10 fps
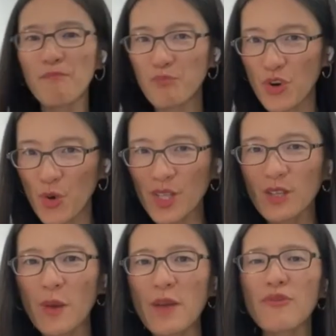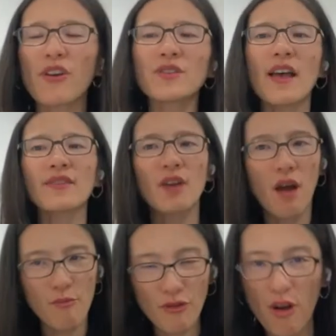process by process,
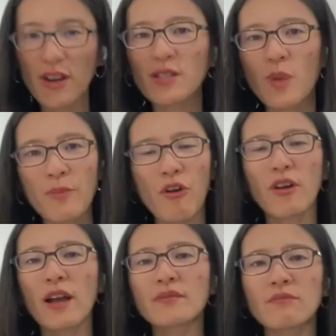products by products.